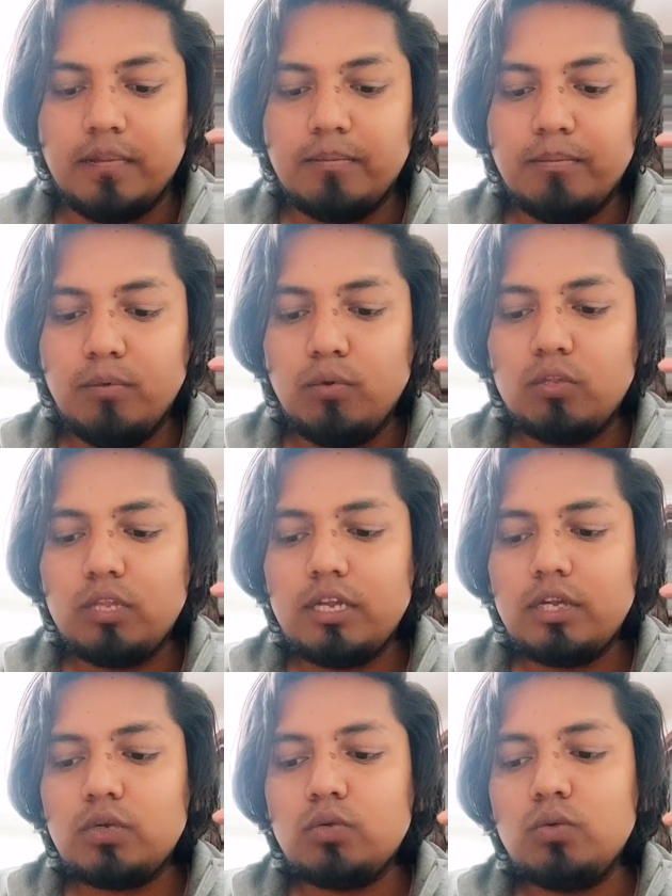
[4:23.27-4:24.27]
More
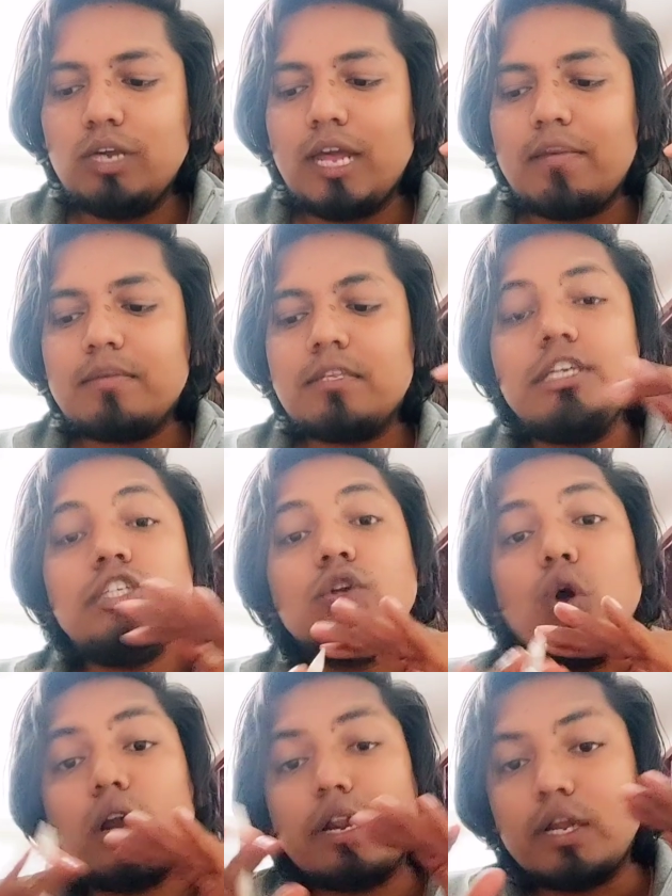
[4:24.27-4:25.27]
than two times is
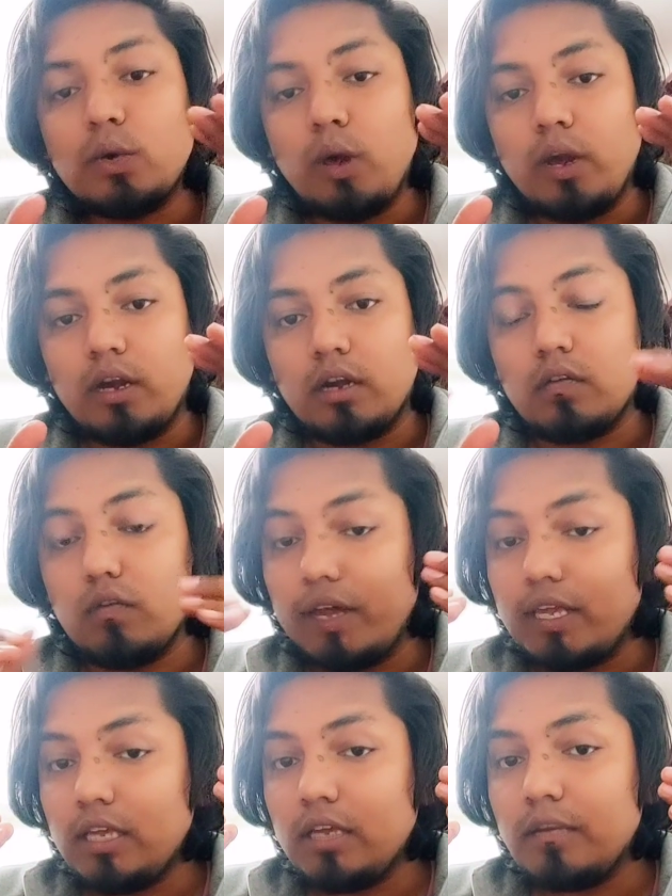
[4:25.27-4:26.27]
not required.
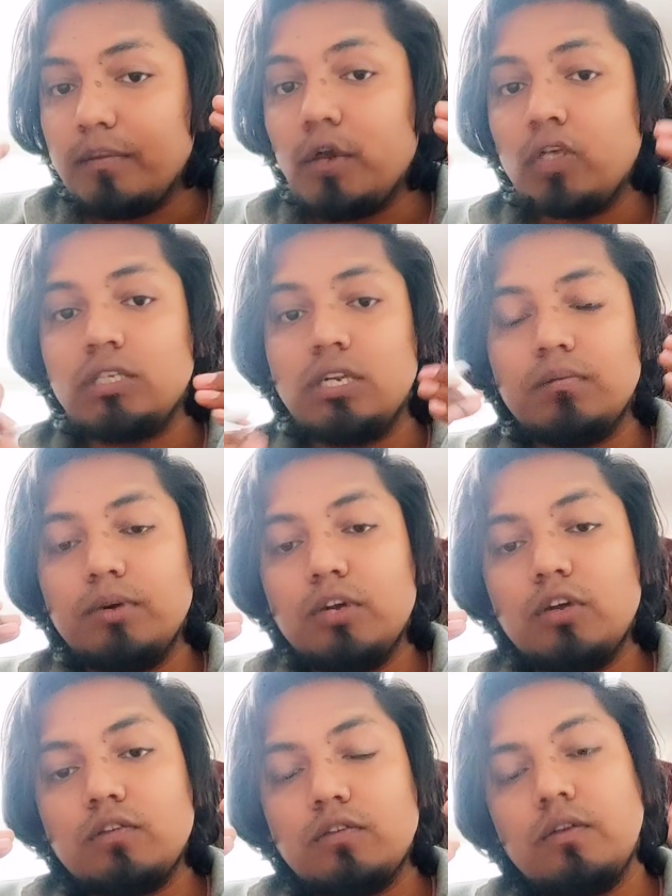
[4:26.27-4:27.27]
Why? Because the number
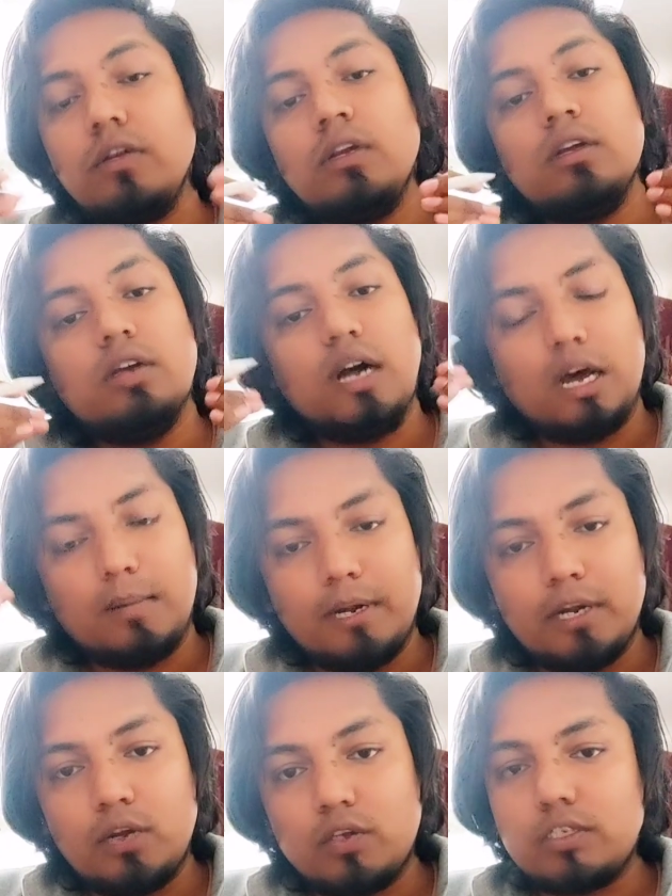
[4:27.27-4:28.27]
of
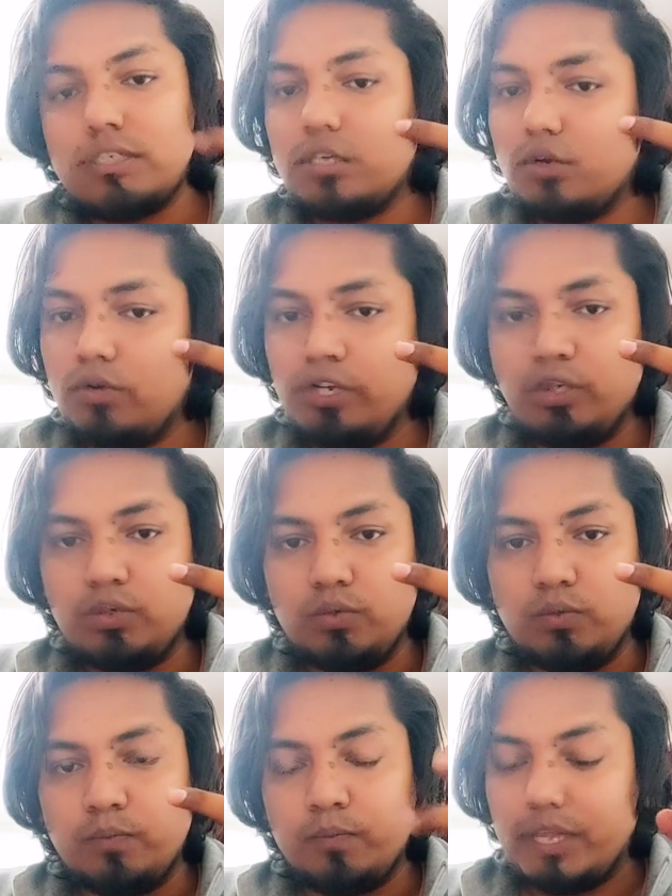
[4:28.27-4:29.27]
arbitrary constants are only
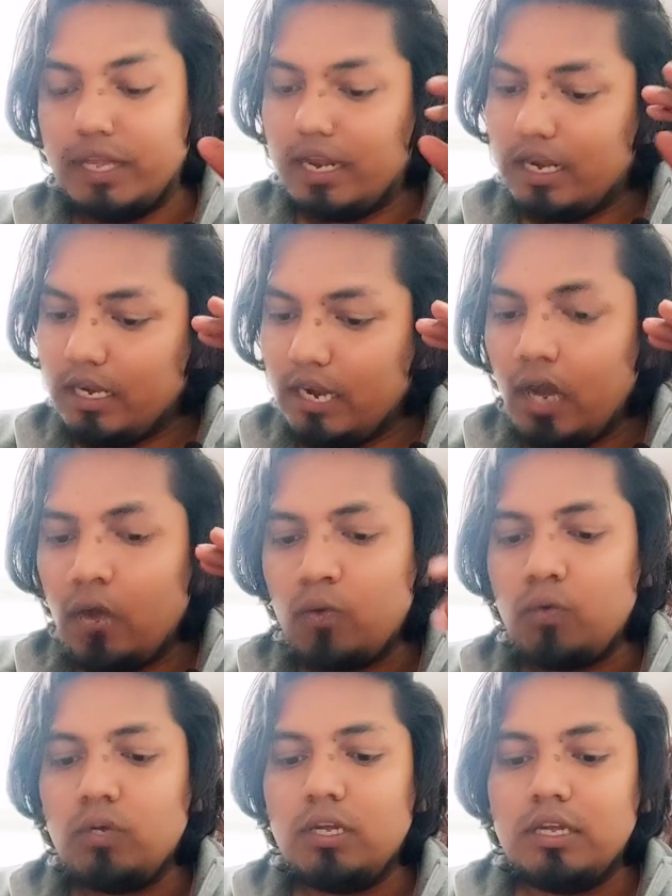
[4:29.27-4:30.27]
two.
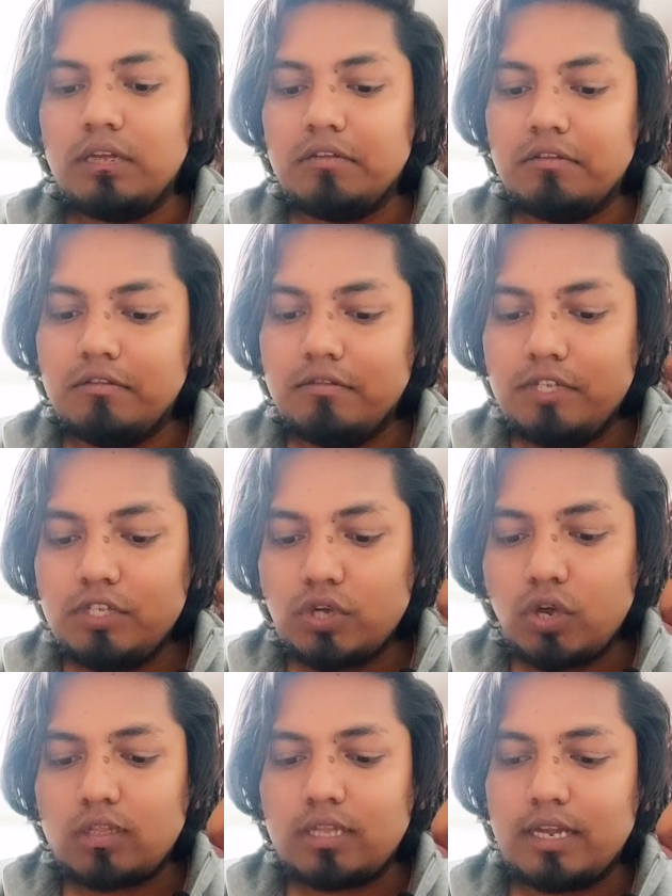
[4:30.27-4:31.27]
Now, we
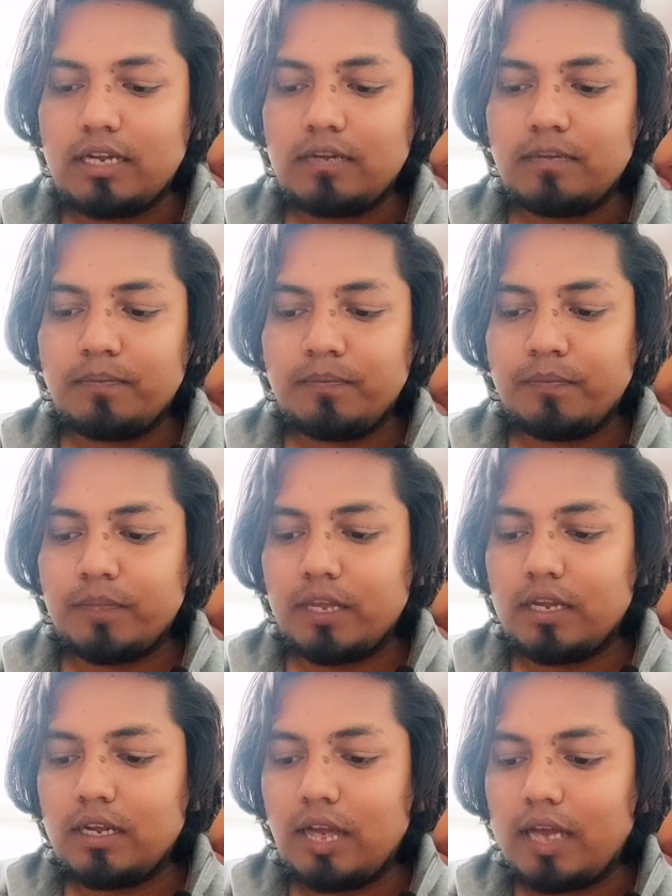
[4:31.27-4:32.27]
saw that
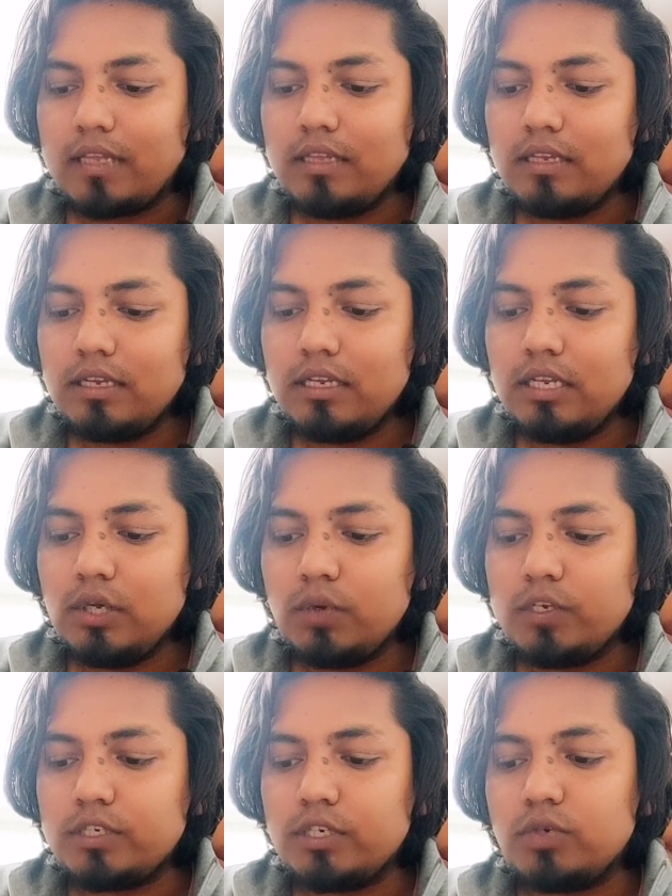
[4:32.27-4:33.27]
neither in
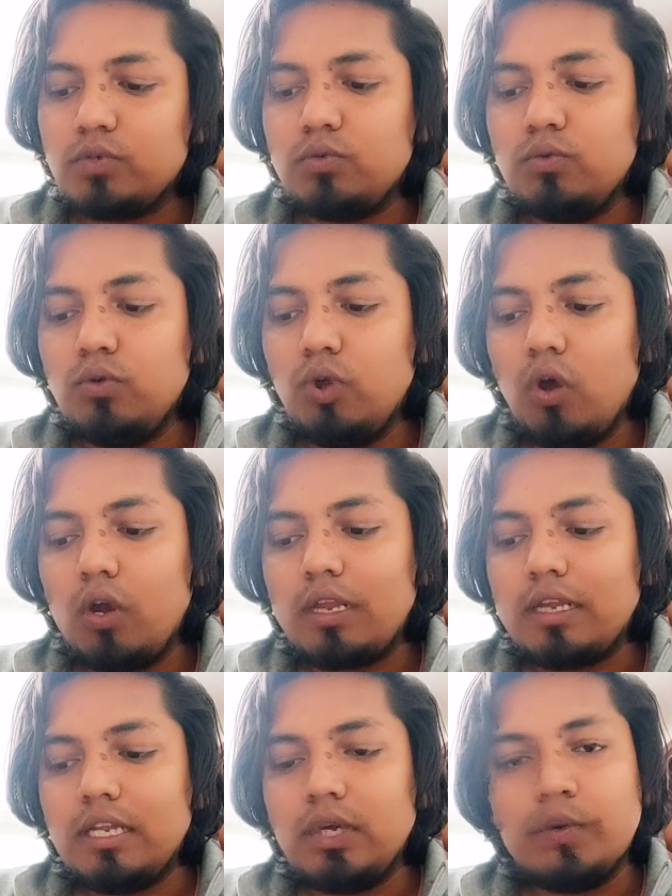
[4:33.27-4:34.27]
equation 2 nor
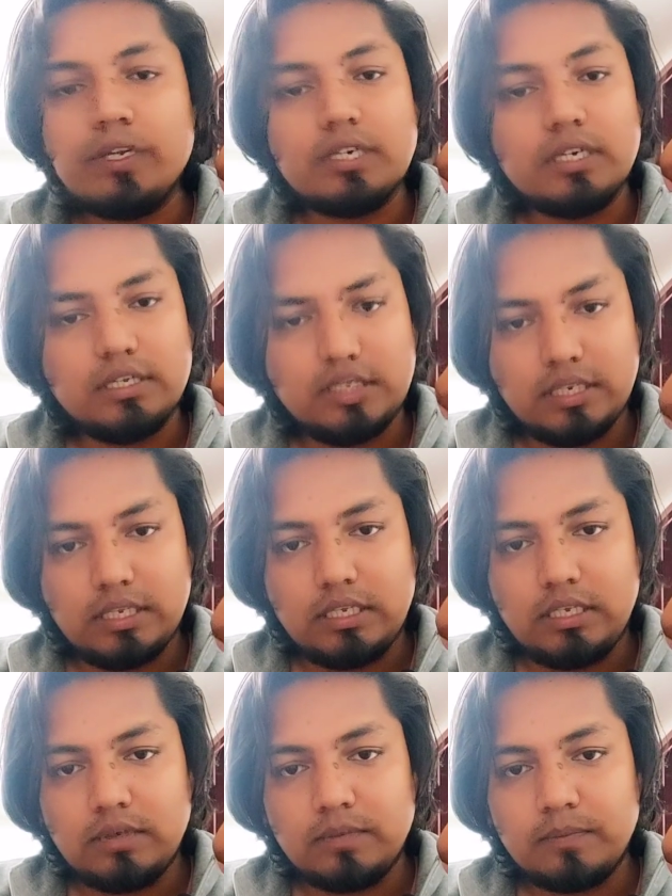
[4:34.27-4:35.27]
in equation
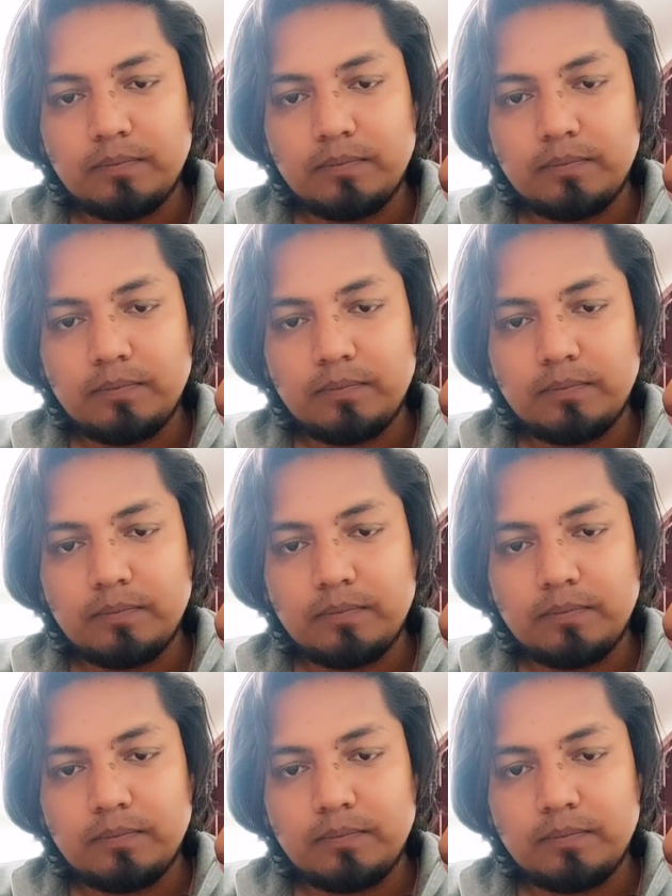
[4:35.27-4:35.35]
3,